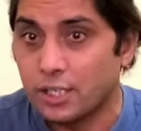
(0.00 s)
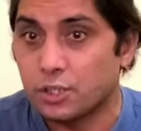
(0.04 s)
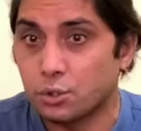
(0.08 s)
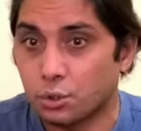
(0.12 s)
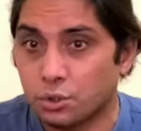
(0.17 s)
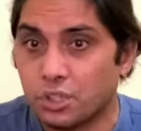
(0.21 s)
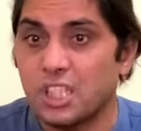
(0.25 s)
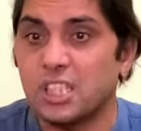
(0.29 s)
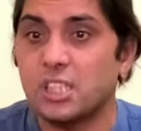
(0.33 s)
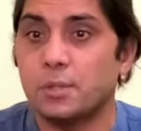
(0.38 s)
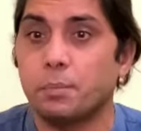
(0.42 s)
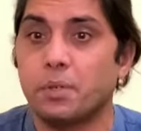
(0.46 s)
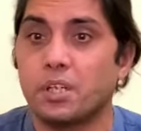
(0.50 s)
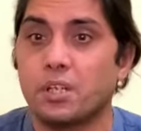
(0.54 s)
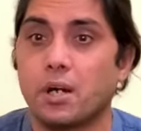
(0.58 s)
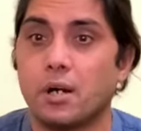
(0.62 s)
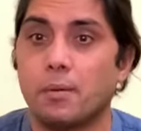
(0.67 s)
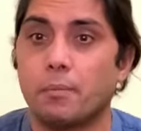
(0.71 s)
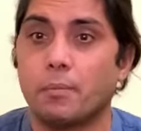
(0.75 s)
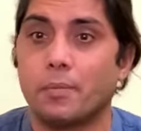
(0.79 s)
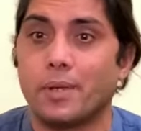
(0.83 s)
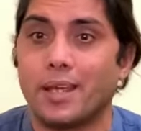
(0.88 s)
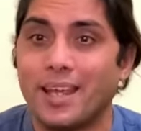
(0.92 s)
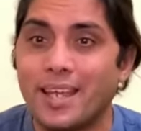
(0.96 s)
So this
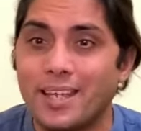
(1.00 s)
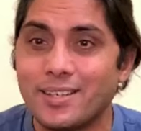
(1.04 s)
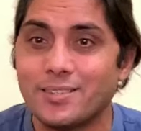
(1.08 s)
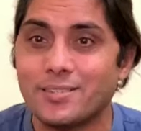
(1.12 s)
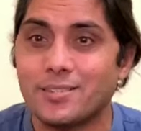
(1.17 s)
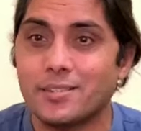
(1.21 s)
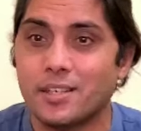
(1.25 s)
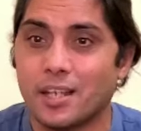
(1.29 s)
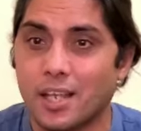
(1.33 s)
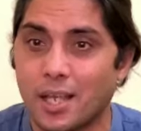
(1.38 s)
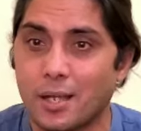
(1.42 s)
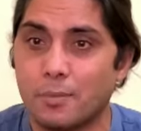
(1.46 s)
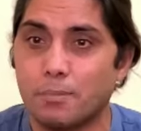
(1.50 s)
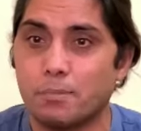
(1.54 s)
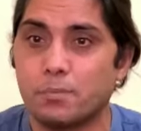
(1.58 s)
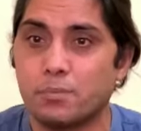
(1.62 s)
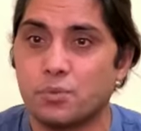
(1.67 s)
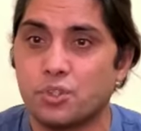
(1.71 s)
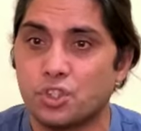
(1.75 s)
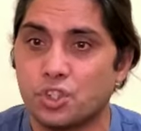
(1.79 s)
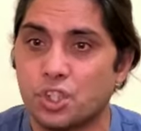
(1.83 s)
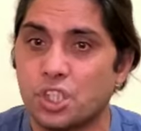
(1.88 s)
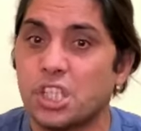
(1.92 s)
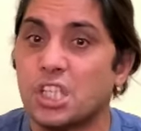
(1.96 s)
becomes
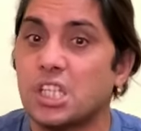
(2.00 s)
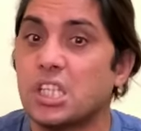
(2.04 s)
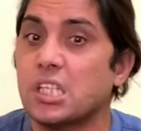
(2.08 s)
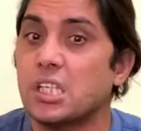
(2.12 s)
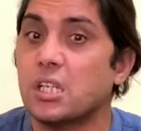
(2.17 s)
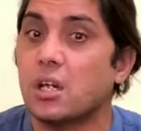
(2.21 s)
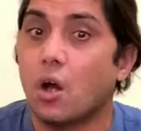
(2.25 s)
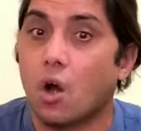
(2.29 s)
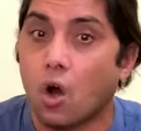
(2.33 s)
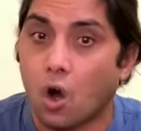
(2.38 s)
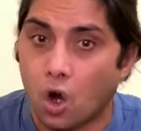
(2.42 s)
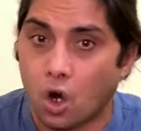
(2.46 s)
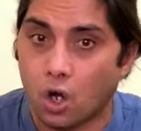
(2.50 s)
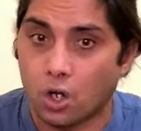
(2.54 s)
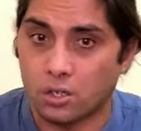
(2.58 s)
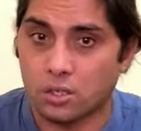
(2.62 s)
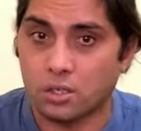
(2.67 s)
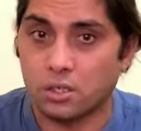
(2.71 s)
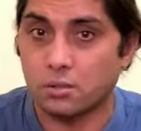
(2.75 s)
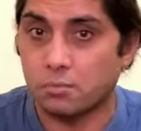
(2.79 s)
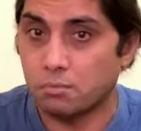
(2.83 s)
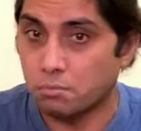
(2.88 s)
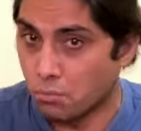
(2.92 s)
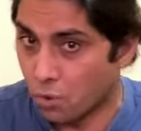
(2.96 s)

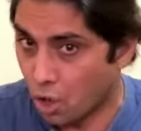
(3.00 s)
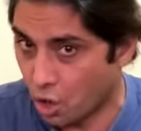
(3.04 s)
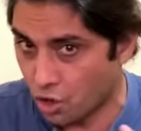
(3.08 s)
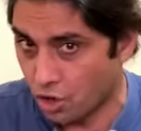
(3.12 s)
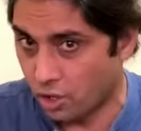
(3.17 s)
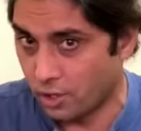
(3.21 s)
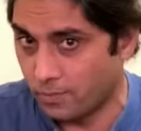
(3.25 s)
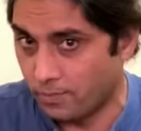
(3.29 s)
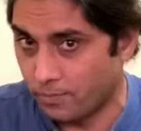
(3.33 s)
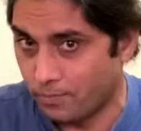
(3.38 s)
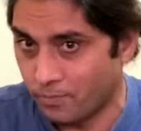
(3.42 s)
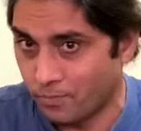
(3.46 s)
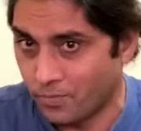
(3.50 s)
SMCR model.